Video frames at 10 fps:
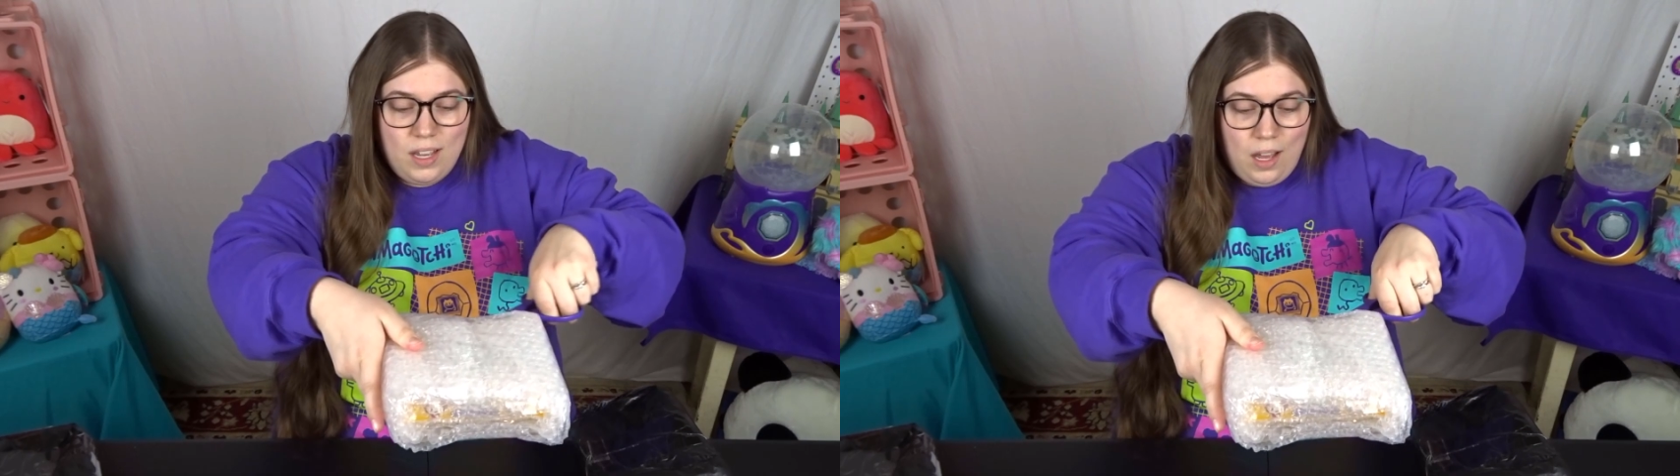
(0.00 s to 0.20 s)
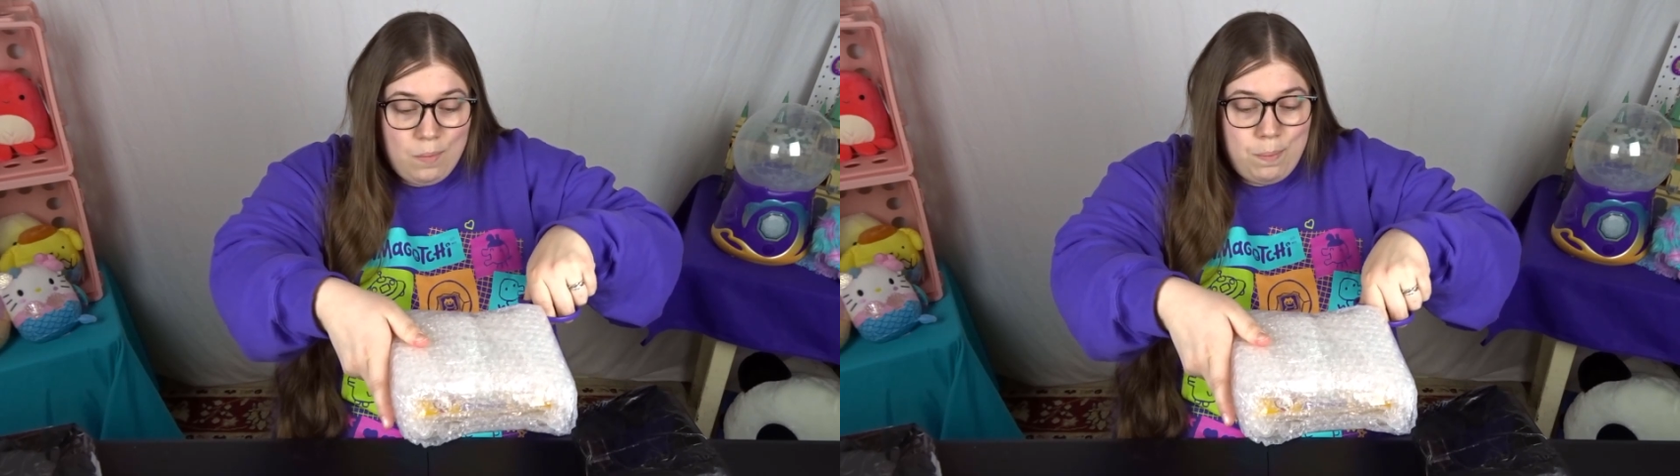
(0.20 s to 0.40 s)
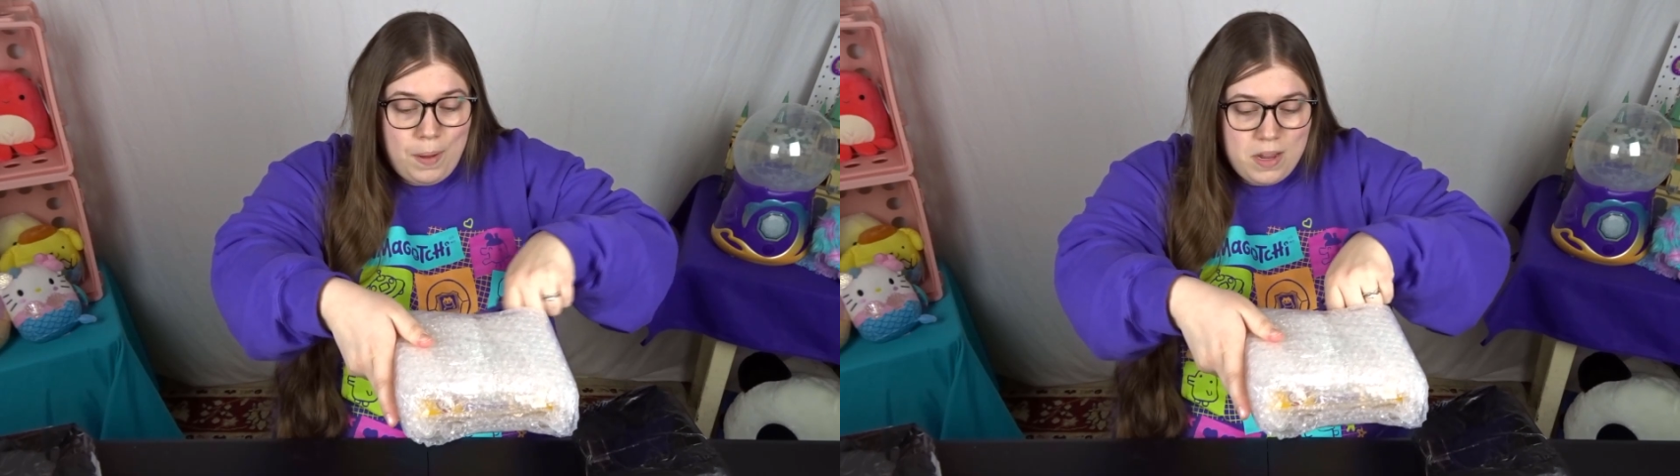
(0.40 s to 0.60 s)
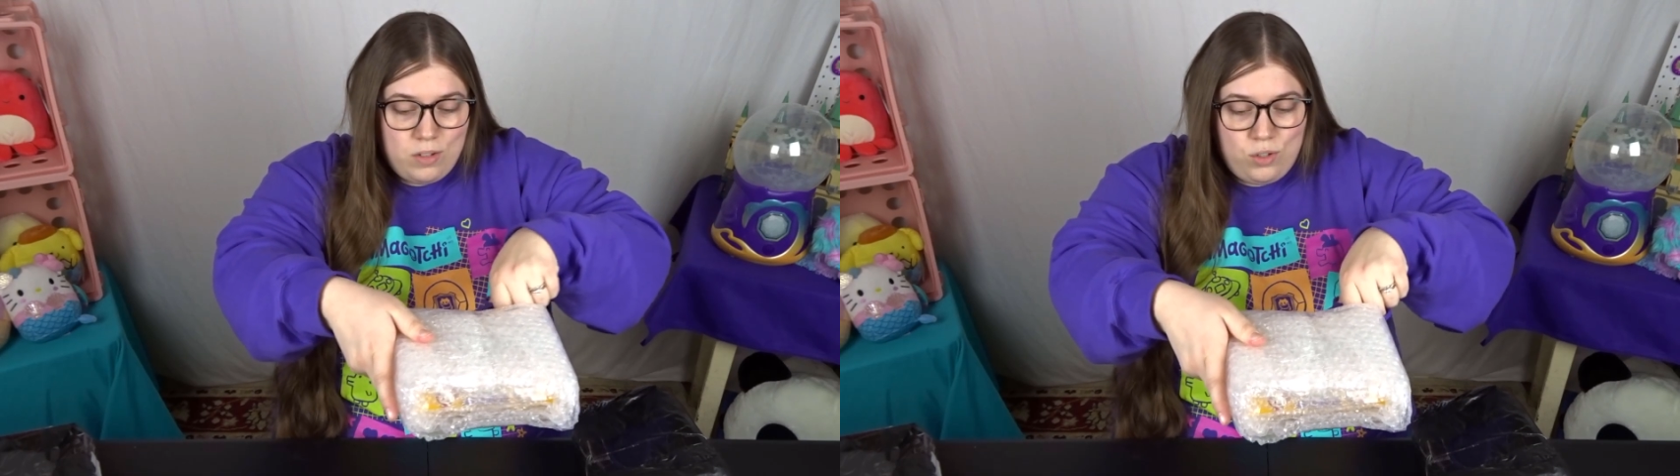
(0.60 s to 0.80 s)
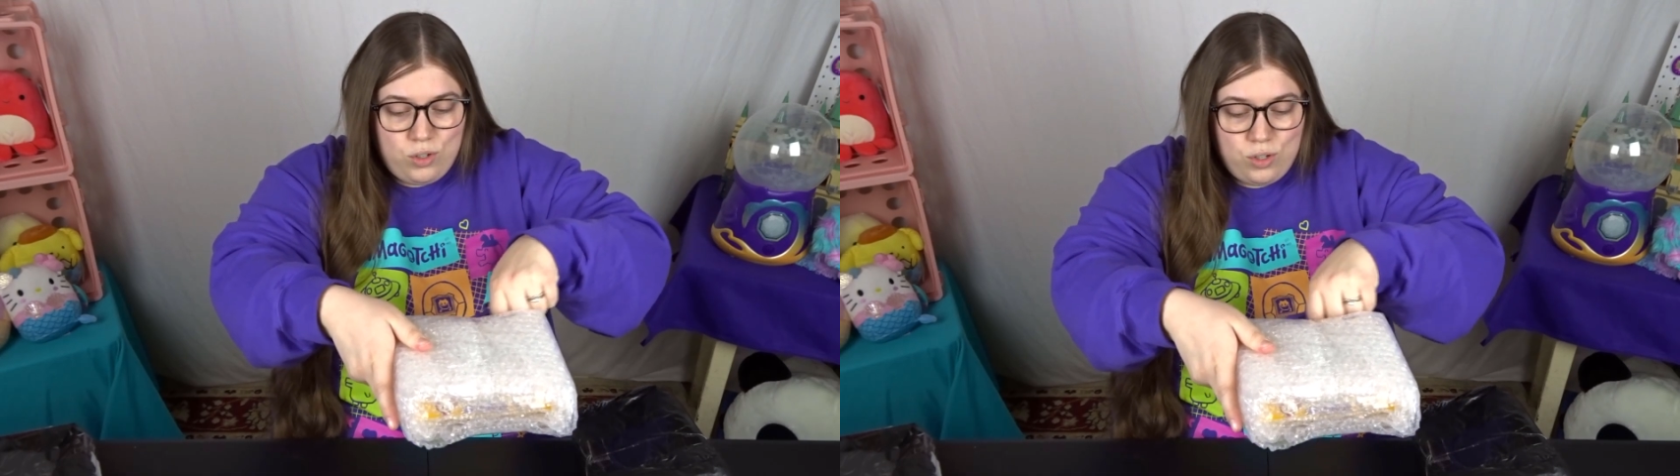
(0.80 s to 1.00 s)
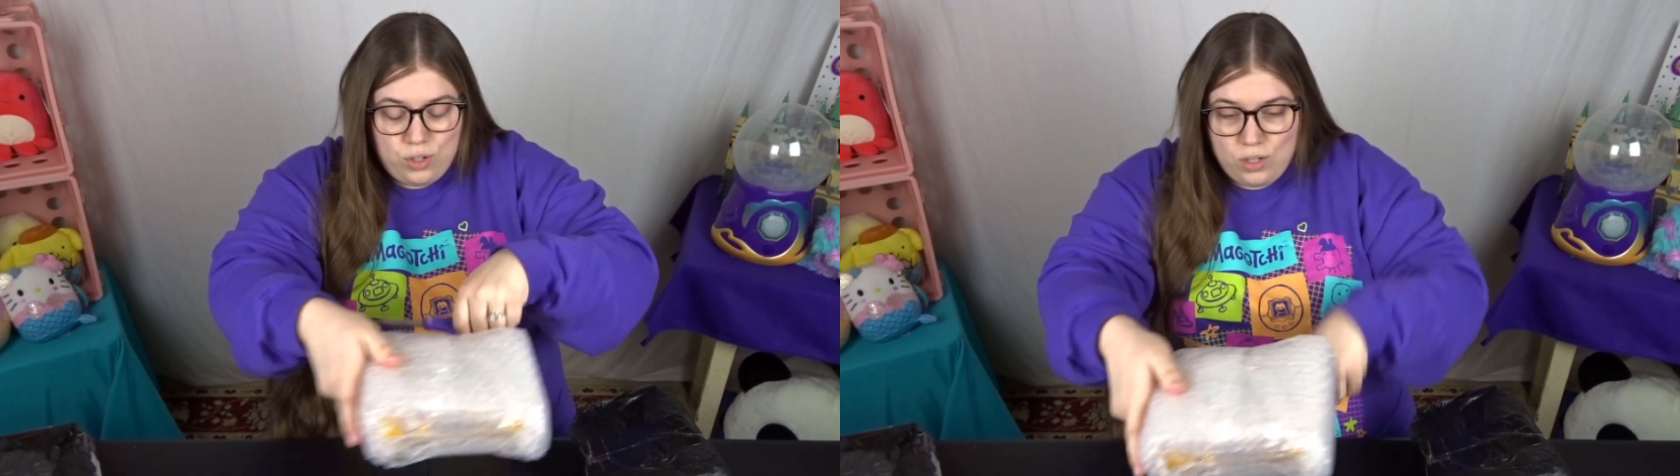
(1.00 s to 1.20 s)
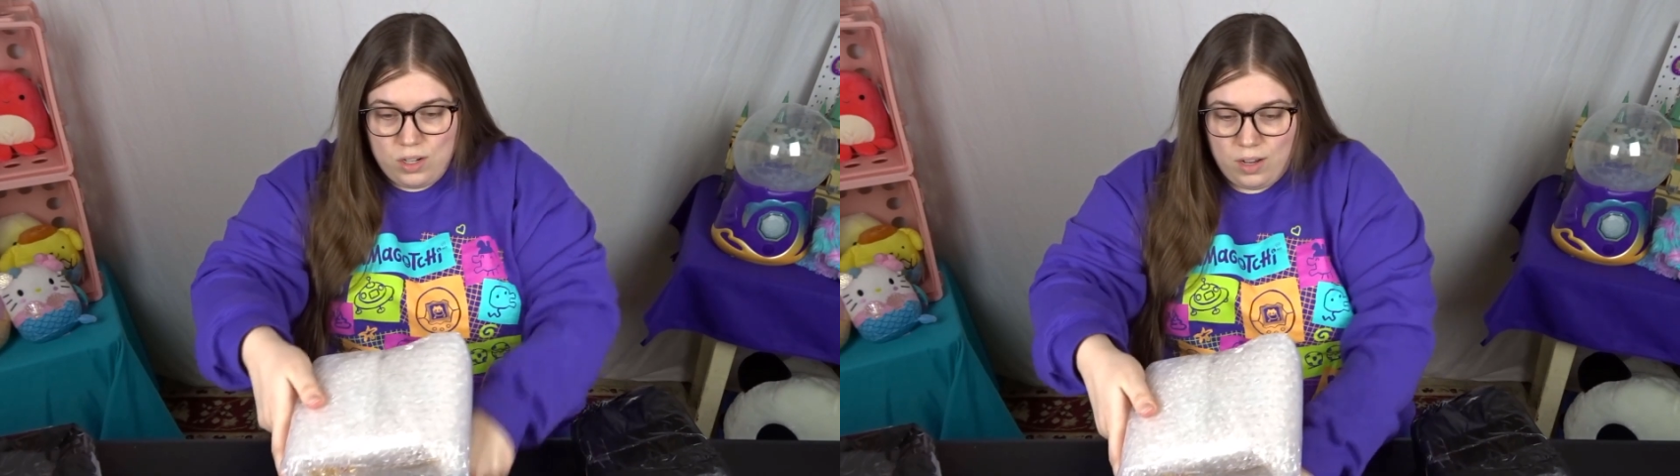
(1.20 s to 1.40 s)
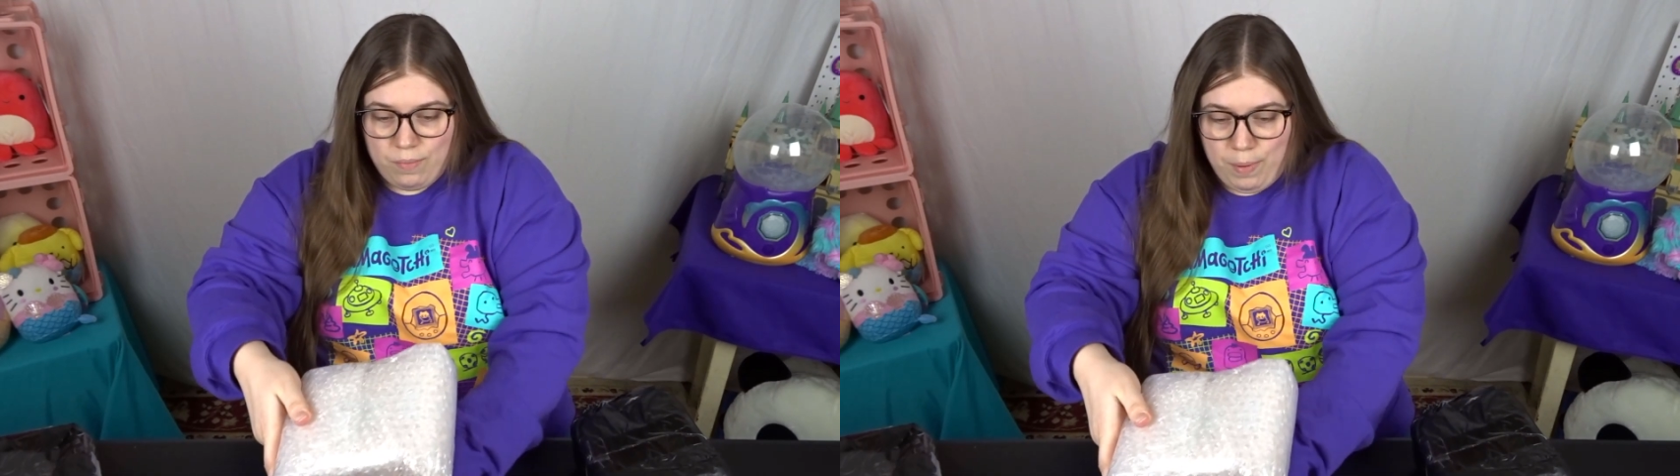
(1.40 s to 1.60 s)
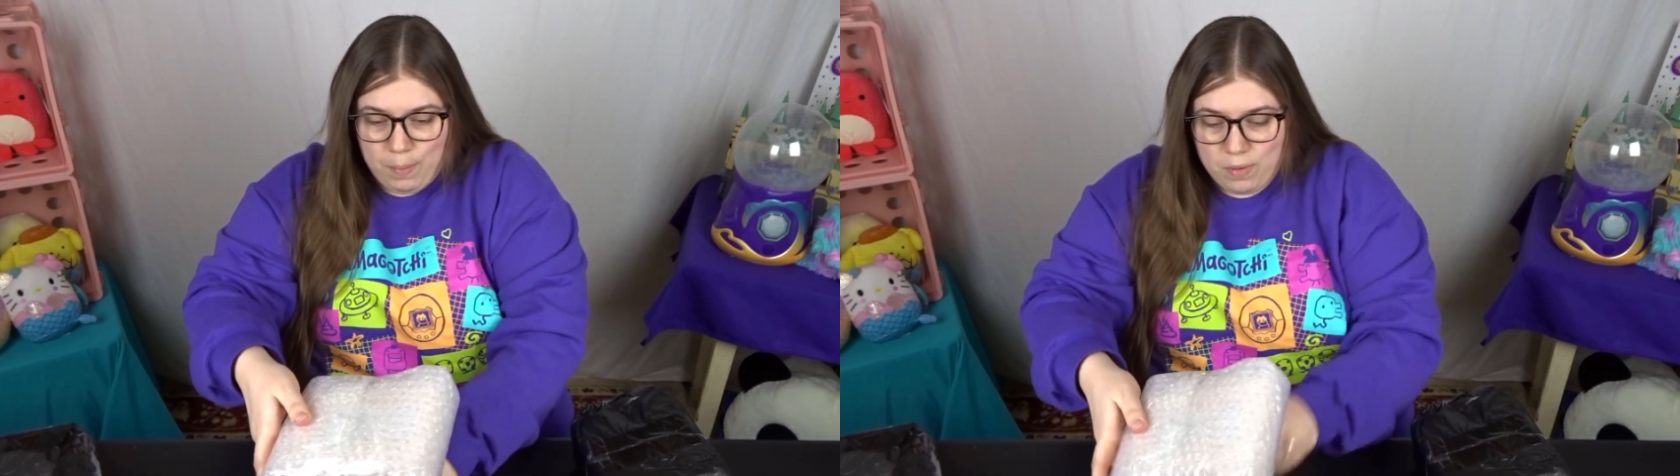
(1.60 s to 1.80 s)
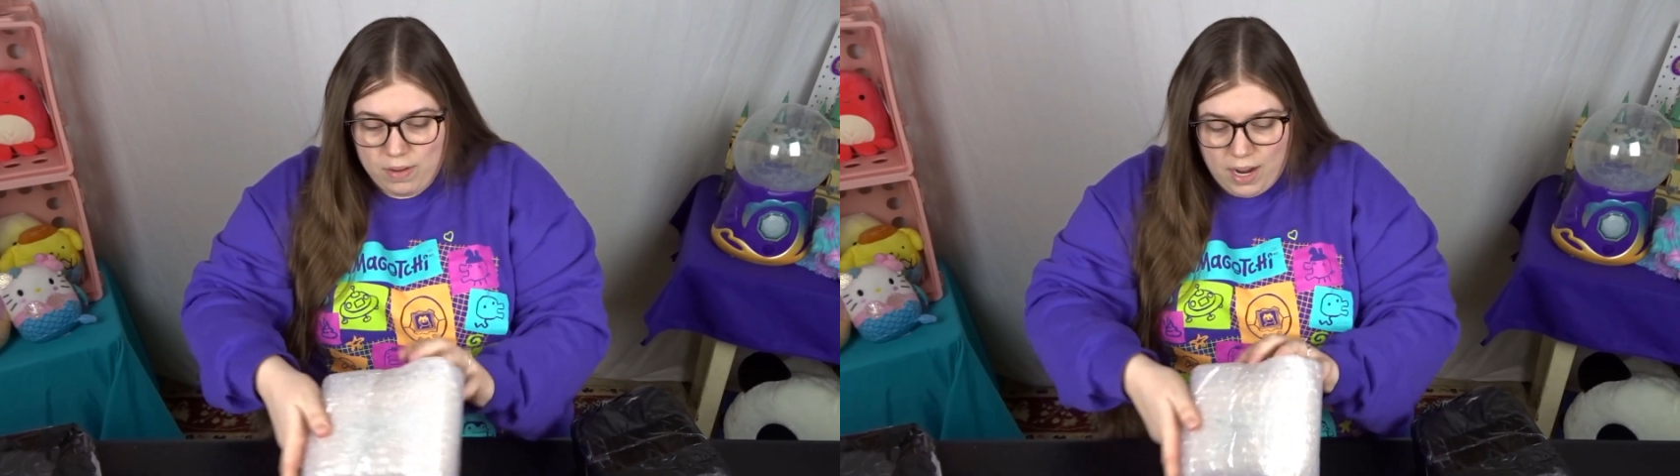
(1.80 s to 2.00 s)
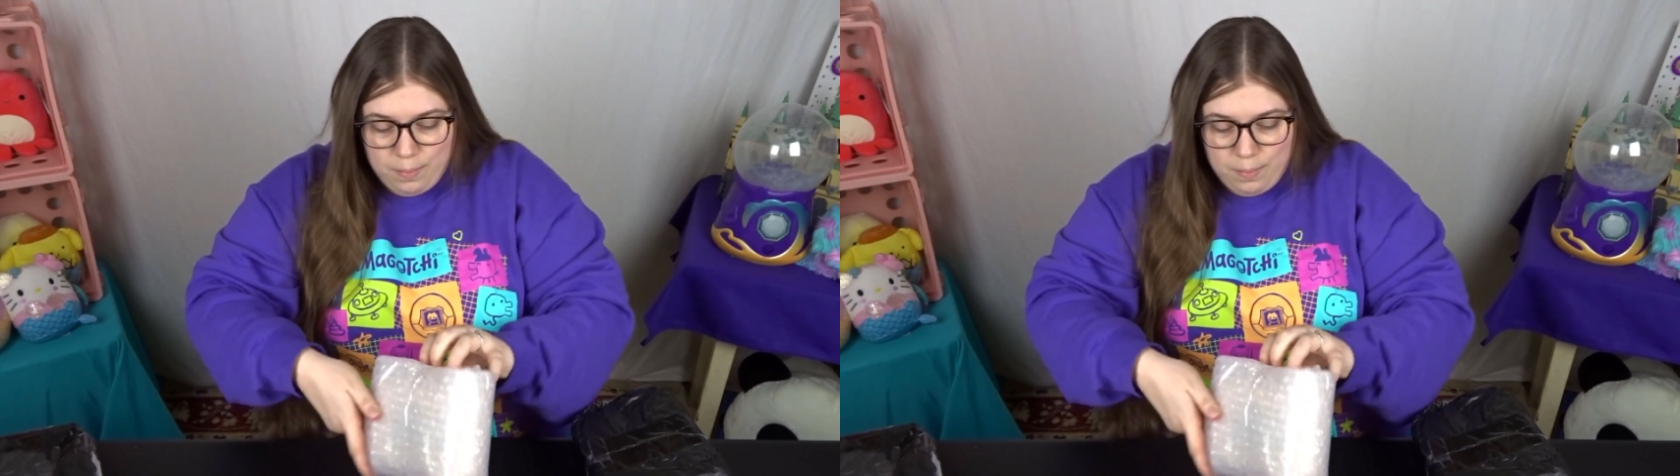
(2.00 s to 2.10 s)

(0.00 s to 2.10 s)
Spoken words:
a bunch of bubble wrap.